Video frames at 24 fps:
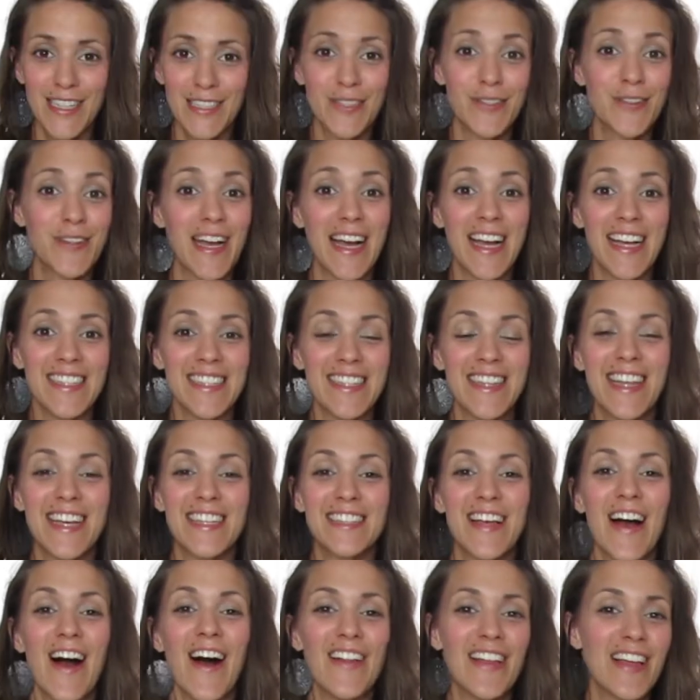So guys,
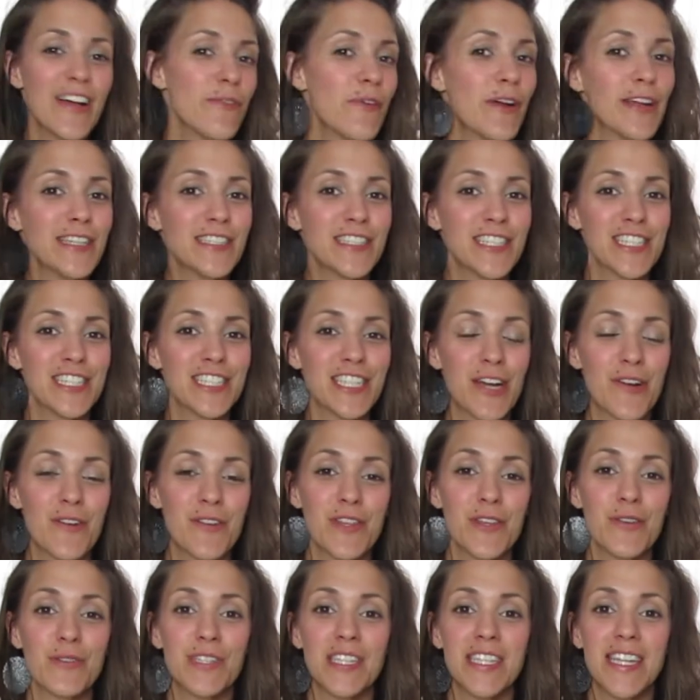that's all I wanted to share
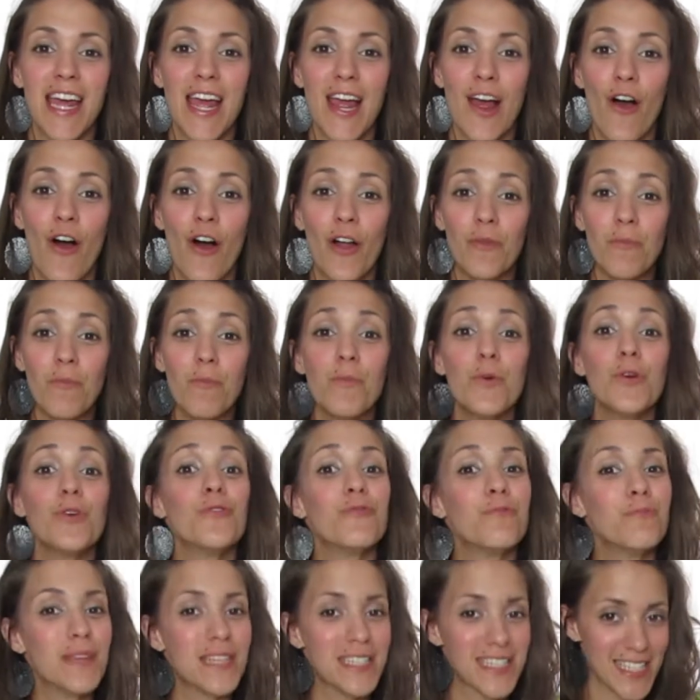with you today on
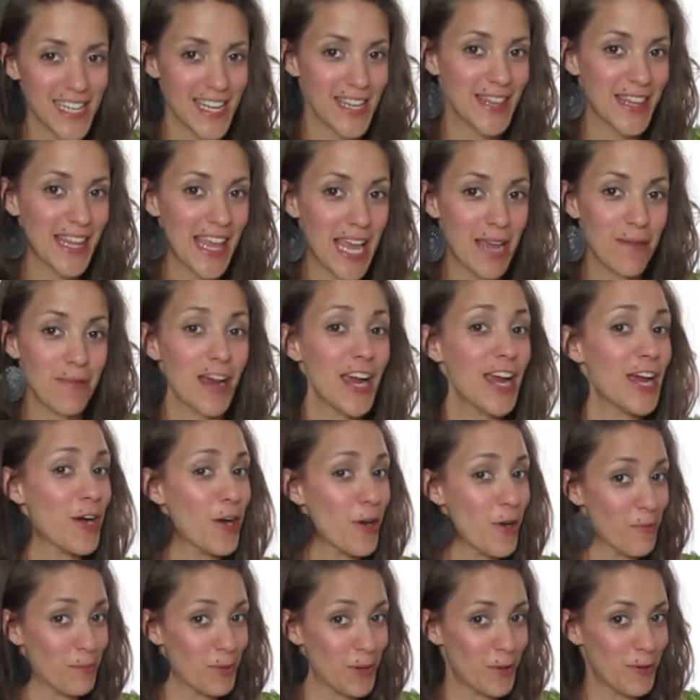movement in labor. I
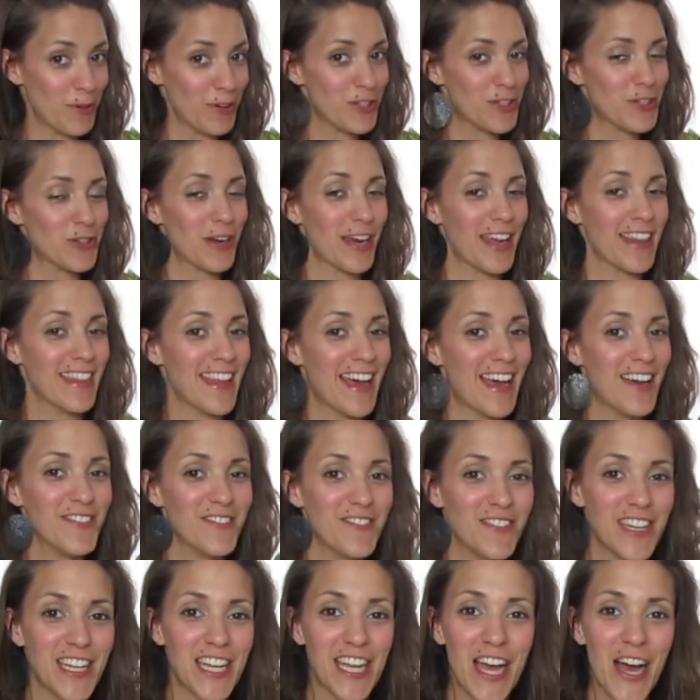hope you enjoyed that
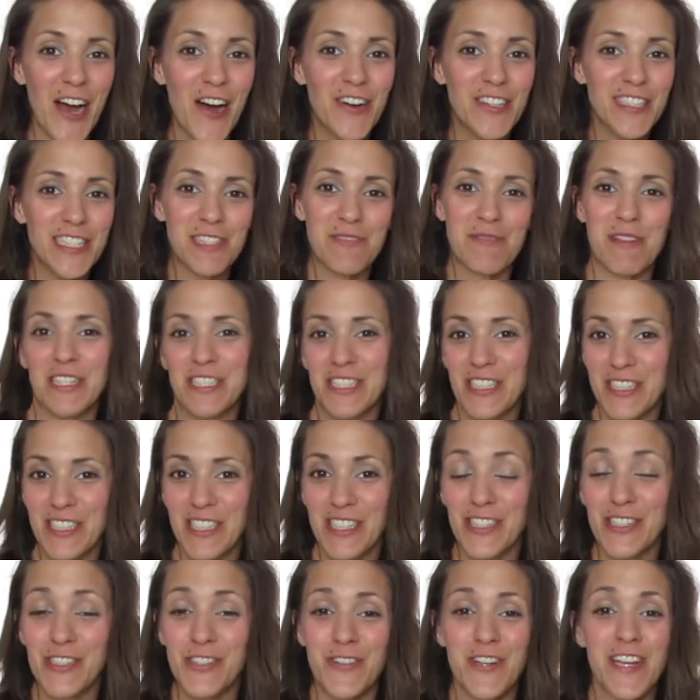video, special
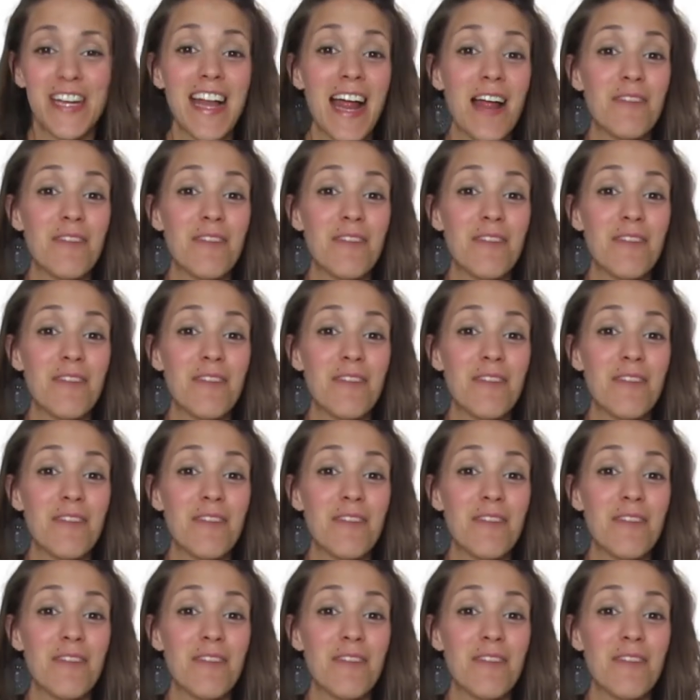little treat.